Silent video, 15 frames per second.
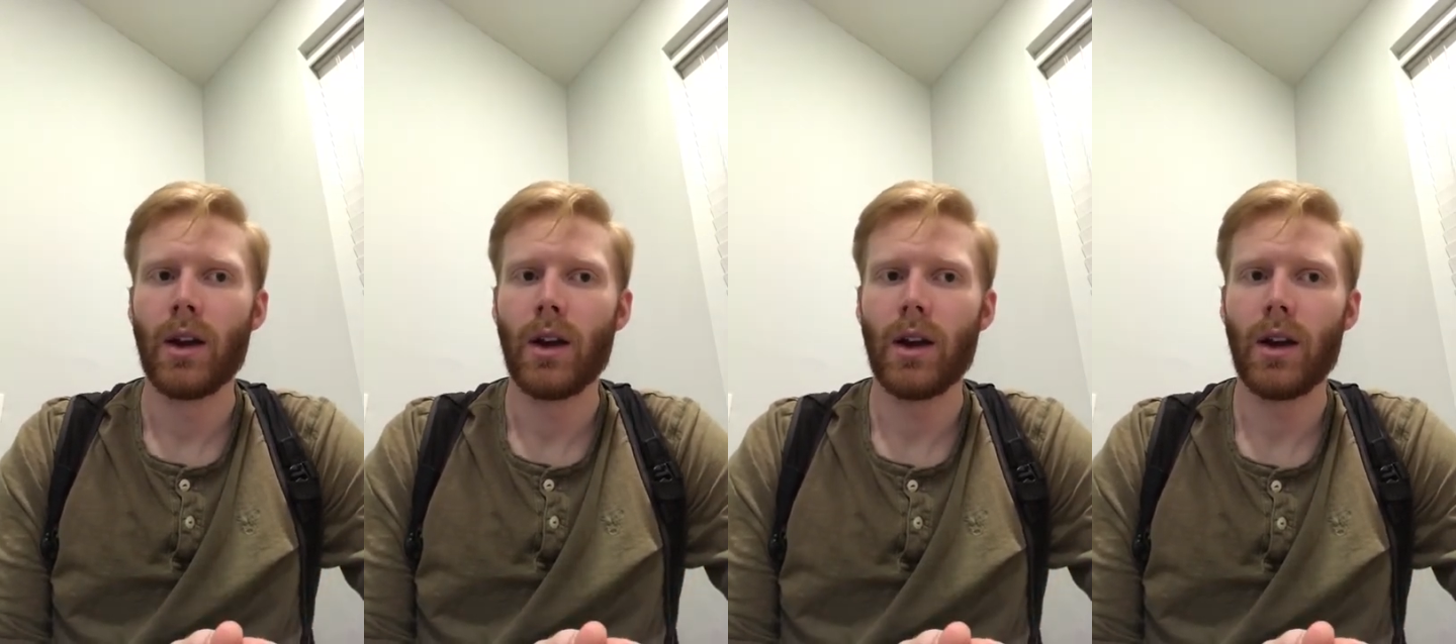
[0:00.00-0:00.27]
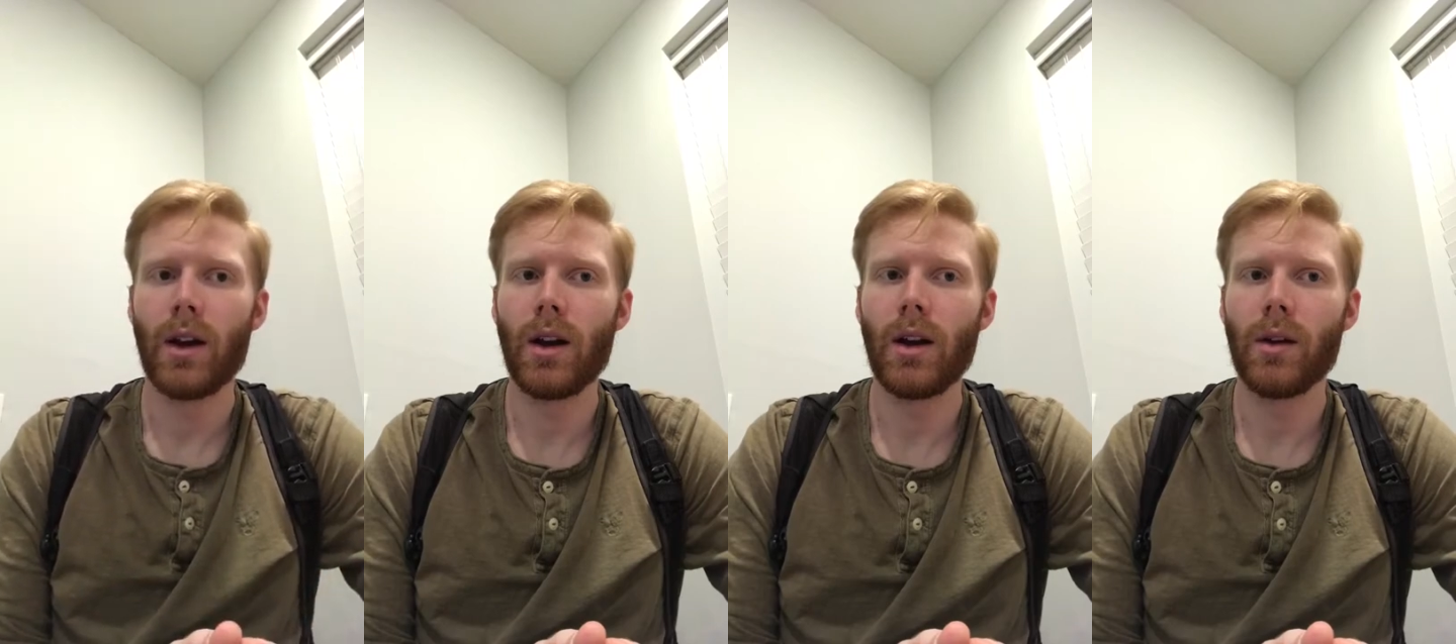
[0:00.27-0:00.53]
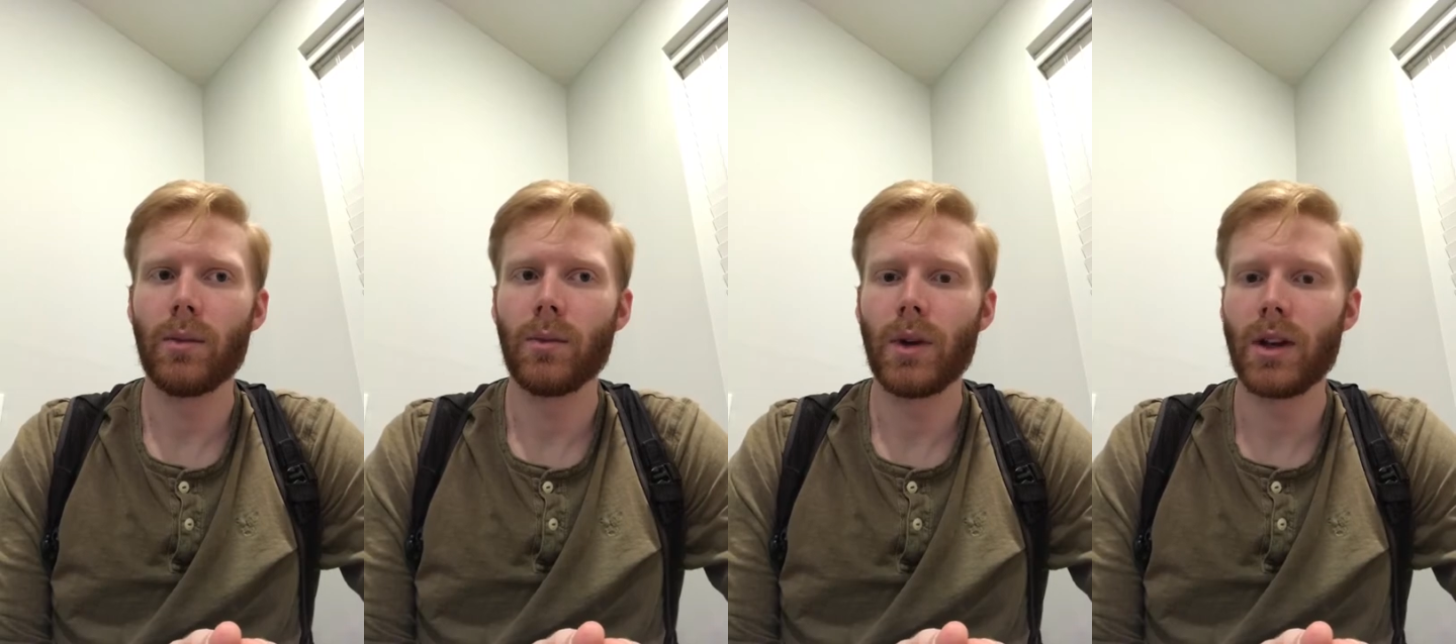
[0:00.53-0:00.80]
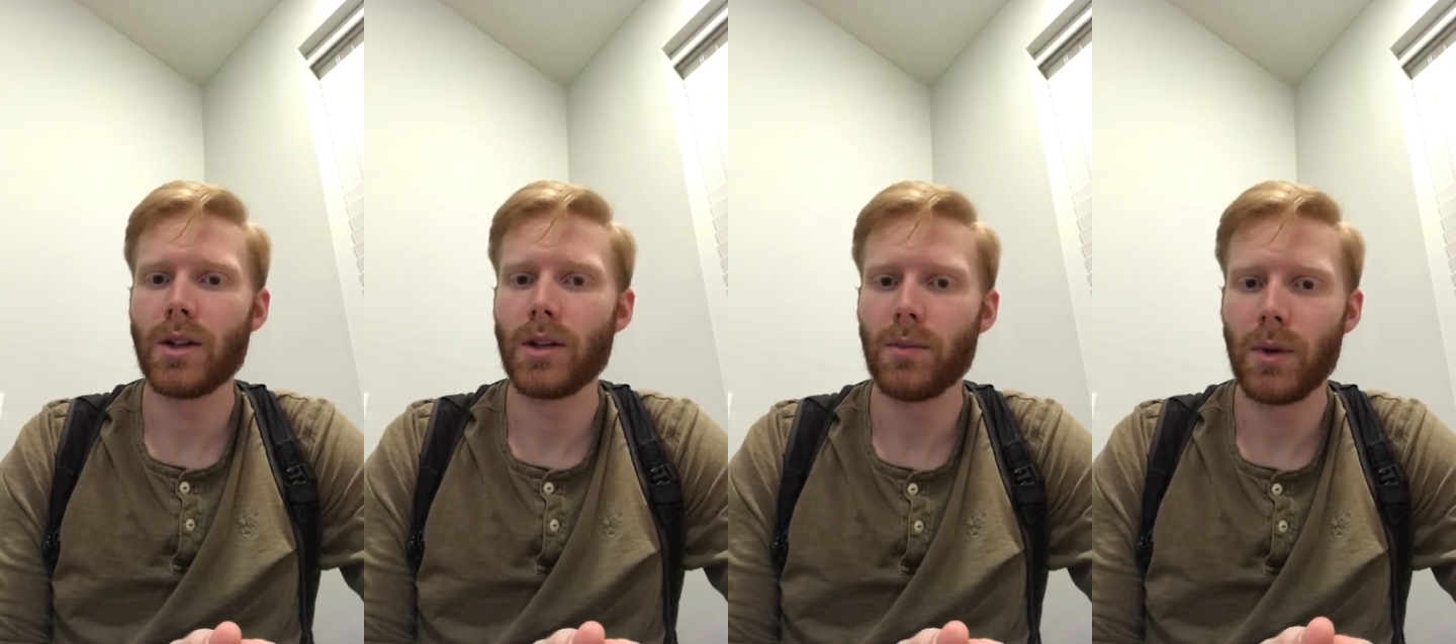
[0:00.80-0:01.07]

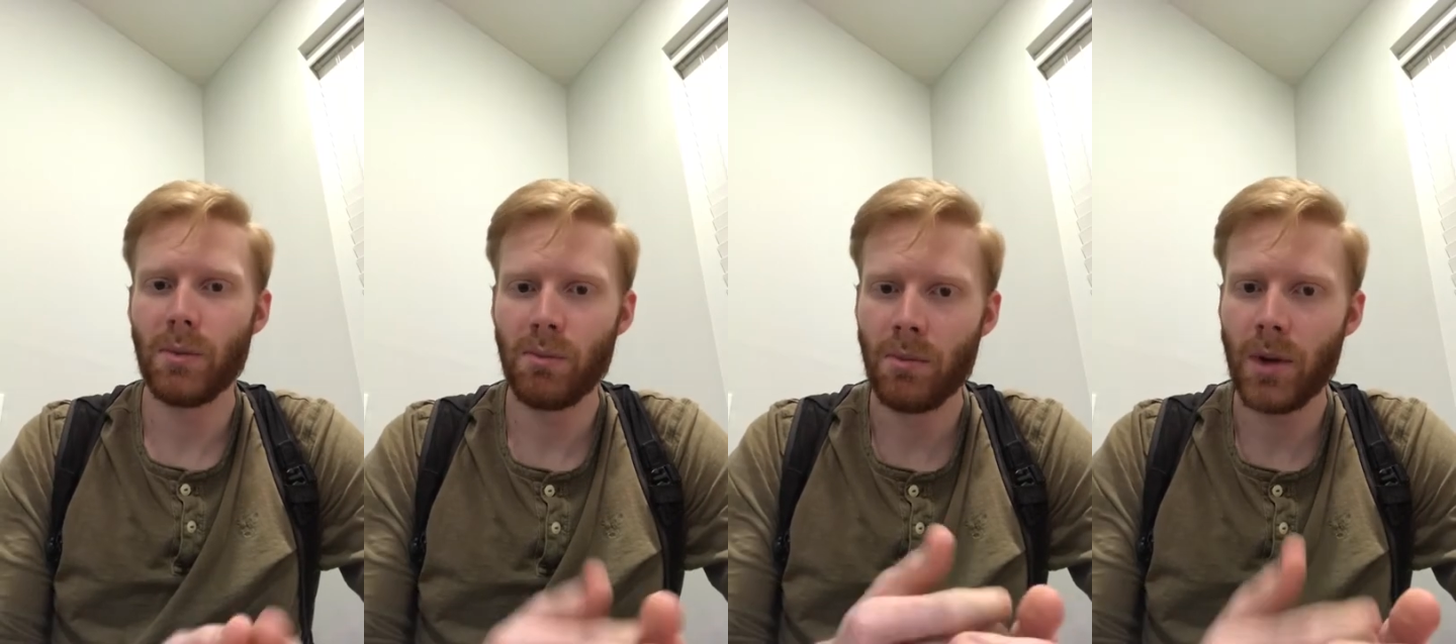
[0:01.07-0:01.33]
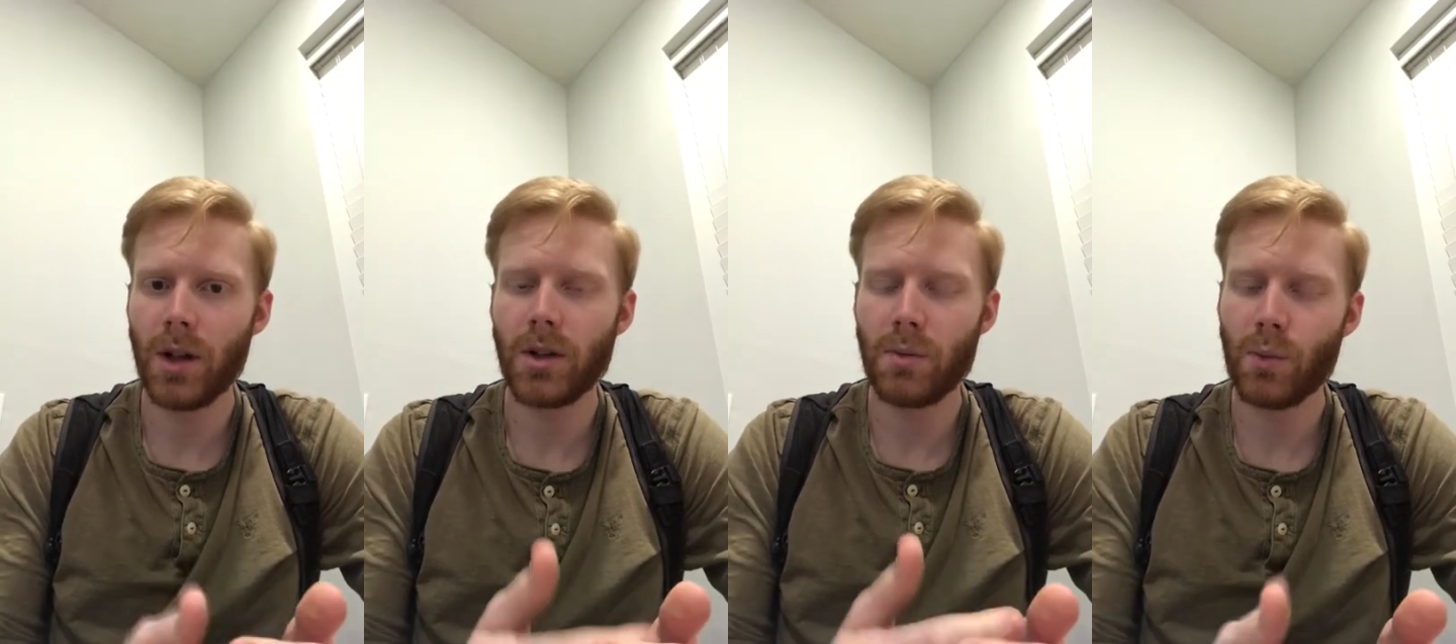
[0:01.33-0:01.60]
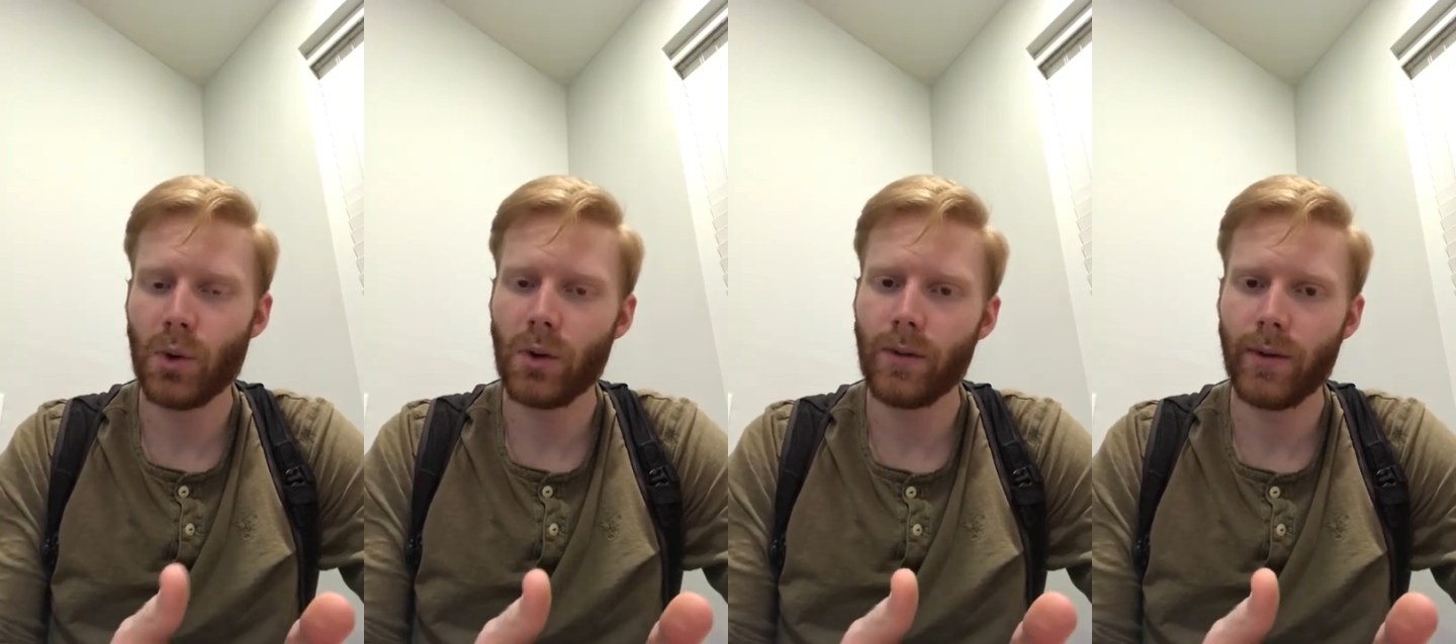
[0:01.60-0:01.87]
I should be much more